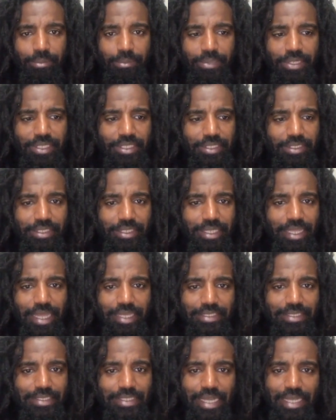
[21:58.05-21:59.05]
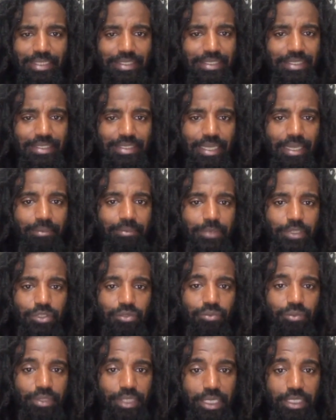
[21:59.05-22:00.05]
but that's not the same
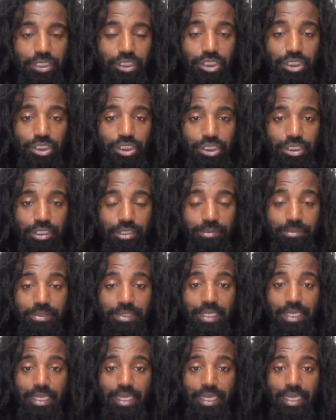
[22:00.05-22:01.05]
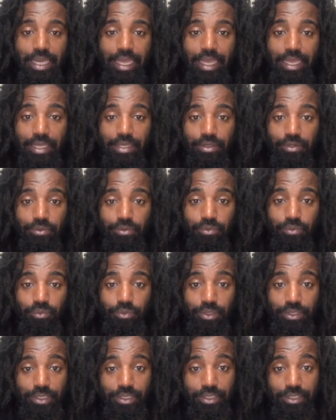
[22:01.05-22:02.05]
as relationships.
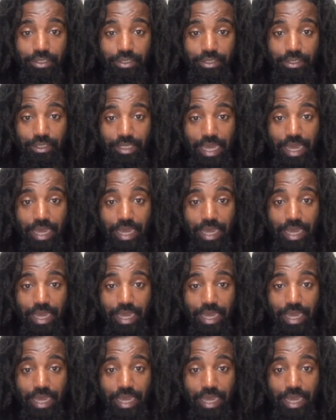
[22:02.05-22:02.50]
And what the